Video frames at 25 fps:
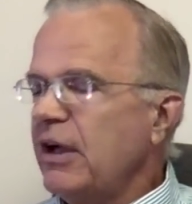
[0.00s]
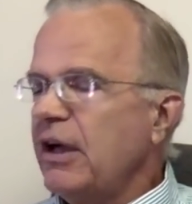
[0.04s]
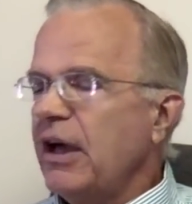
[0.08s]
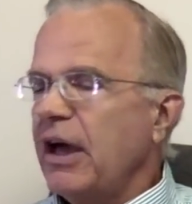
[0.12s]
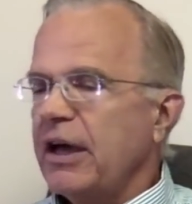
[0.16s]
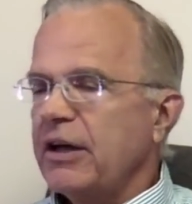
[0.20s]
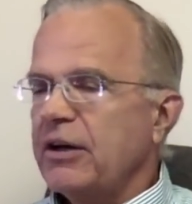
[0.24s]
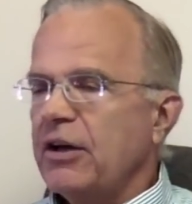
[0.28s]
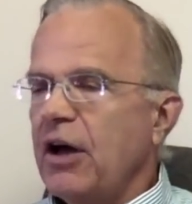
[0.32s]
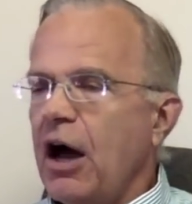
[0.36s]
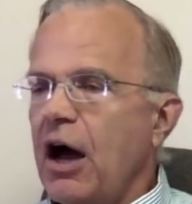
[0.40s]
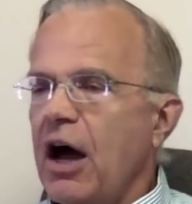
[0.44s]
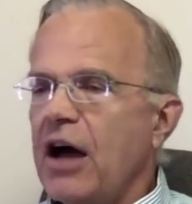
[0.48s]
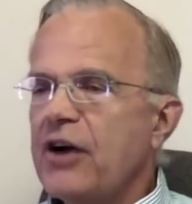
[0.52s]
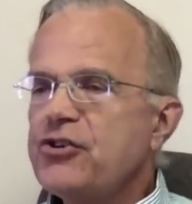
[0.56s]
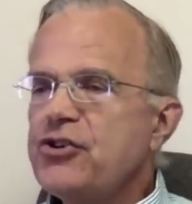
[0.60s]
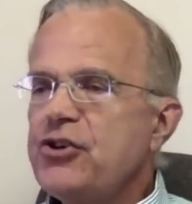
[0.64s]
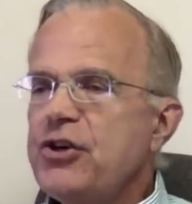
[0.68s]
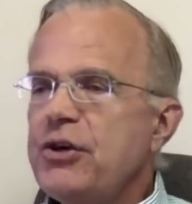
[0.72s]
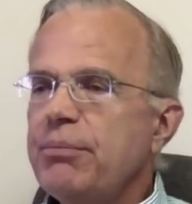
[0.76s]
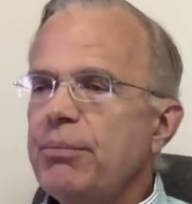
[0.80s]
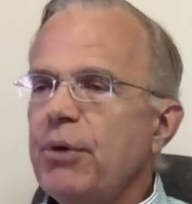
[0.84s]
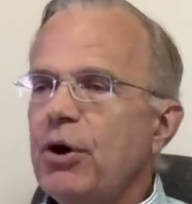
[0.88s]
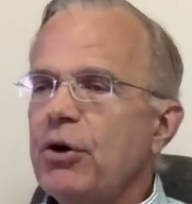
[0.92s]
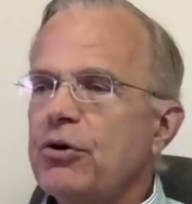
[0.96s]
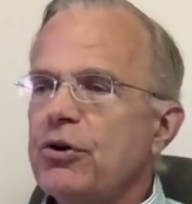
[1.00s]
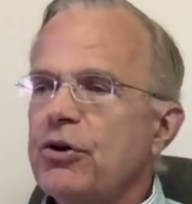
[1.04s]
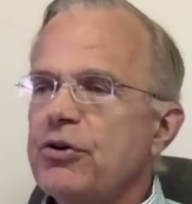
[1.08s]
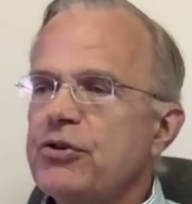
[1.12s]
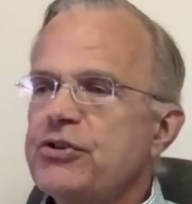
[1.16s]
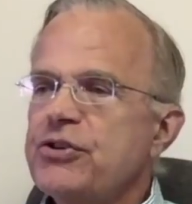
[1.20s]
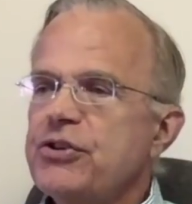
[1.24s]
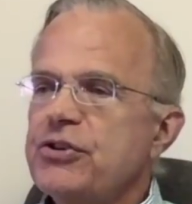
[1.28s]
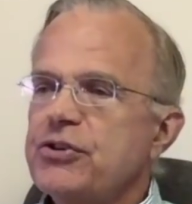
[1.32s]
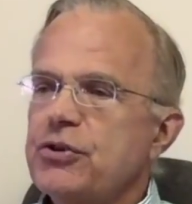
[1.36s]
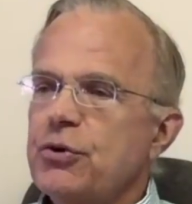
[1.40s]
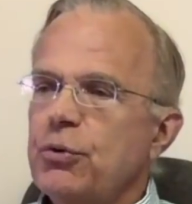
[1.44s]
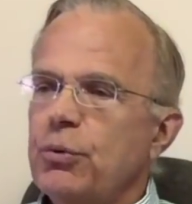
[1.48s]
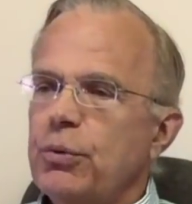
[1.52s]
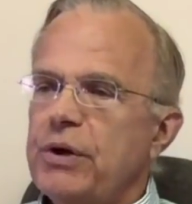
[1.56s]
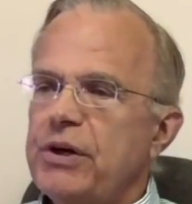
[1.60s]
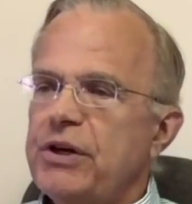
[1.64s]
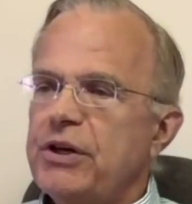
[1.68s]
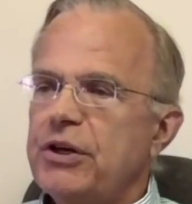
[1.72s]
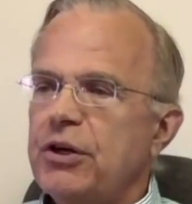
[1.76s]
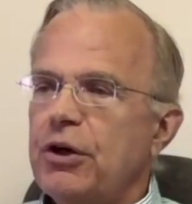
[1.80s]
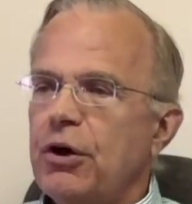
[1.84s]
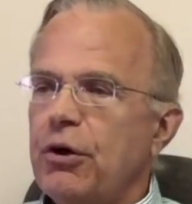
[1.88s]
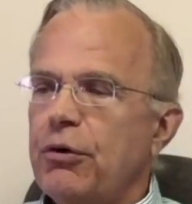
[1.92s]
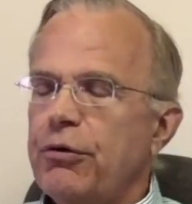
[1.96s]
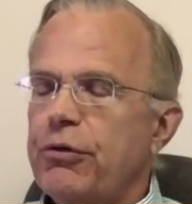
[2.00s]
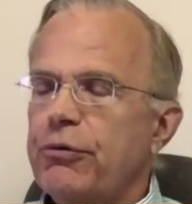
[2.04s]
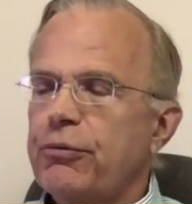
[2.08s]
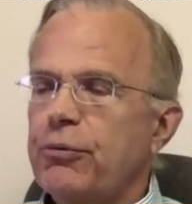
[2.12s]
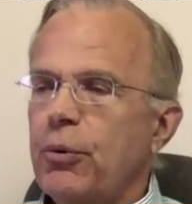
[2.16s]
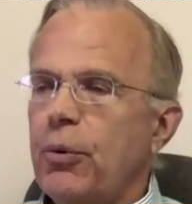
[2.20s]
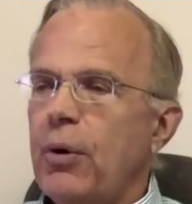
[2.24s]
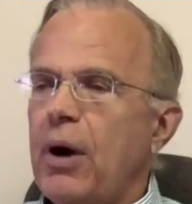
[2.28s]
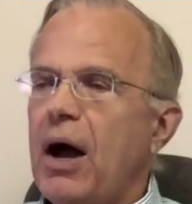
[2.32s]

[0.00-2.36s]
And Hashimoto's is going to go through